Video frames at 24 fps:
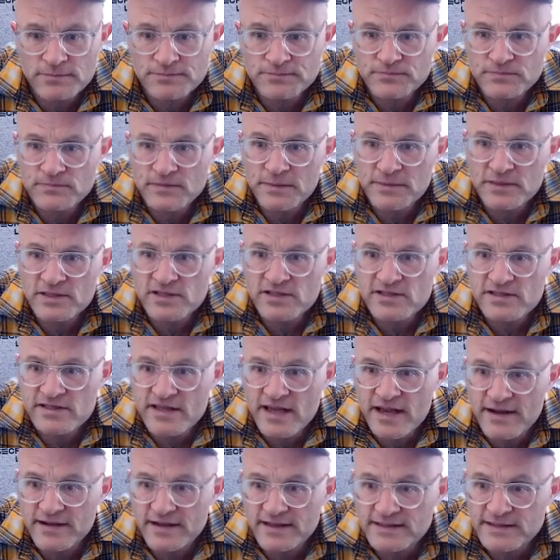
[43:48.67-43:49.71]
let me just
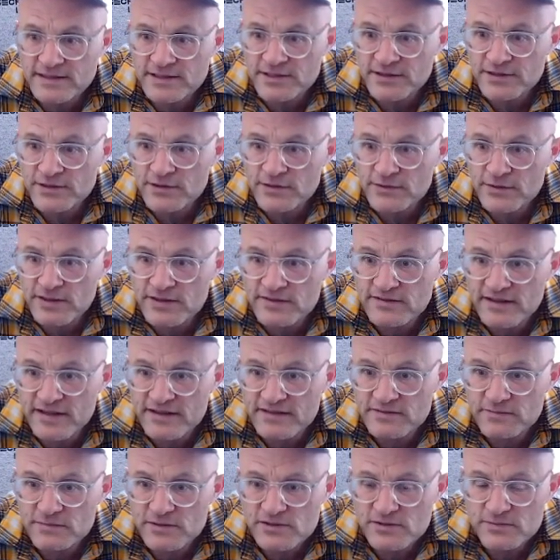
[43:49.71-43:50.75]
say, I hear you're
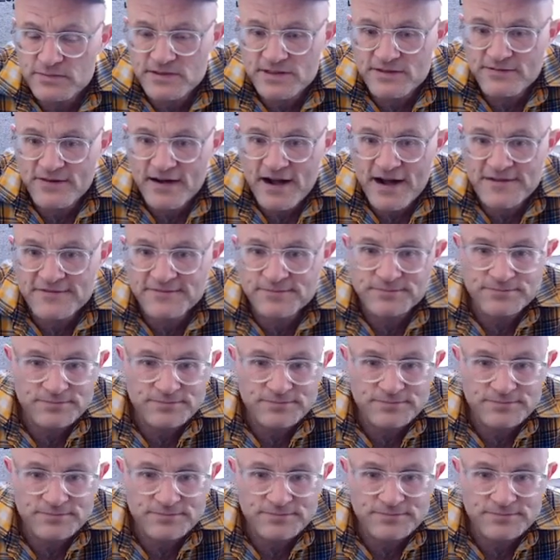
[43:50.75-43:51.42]
criticizing bishop d5.